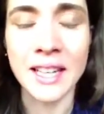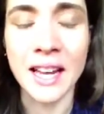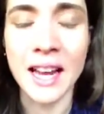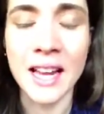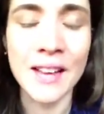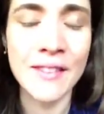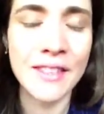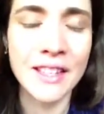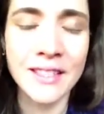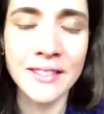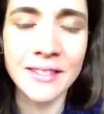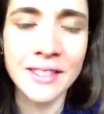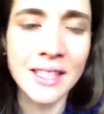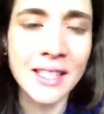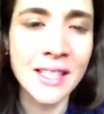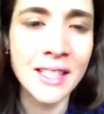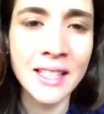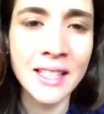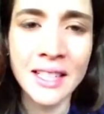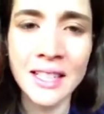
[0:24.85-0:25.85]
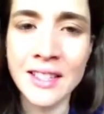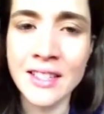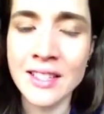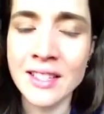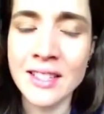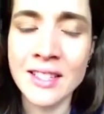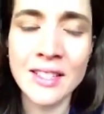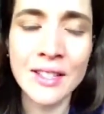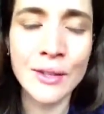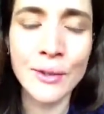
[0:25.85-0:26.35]
I haven't, it's
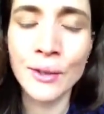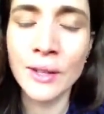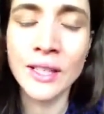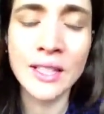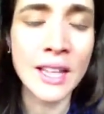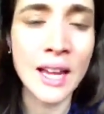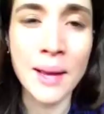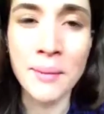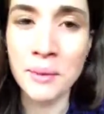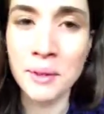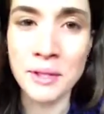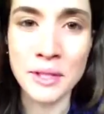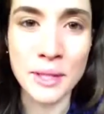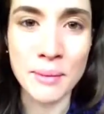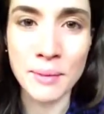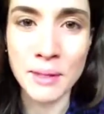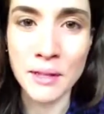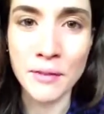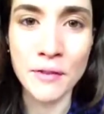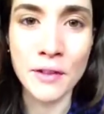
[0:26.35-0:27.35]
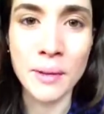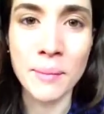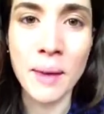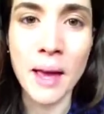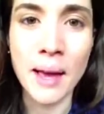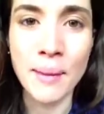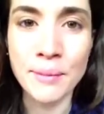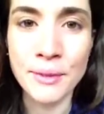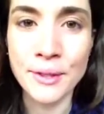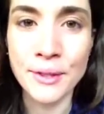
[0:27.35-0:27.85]
just too time consuming to film
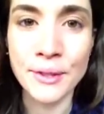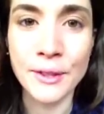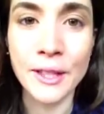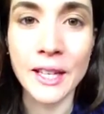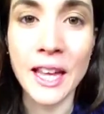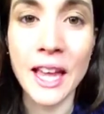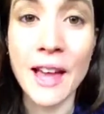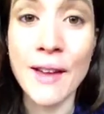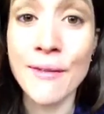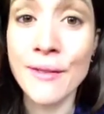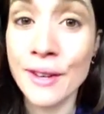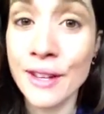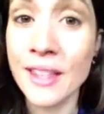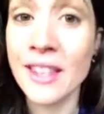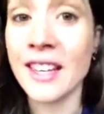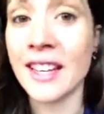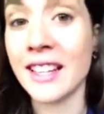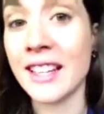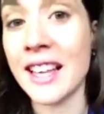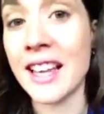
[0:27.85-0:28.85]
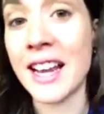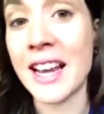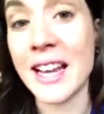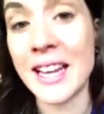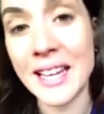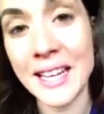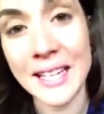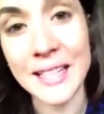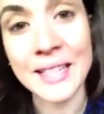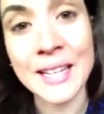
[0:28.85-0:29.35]
absolutely everything that I
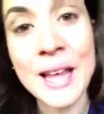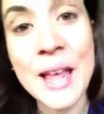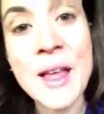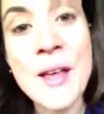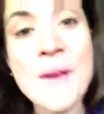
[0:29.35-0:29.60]
eat.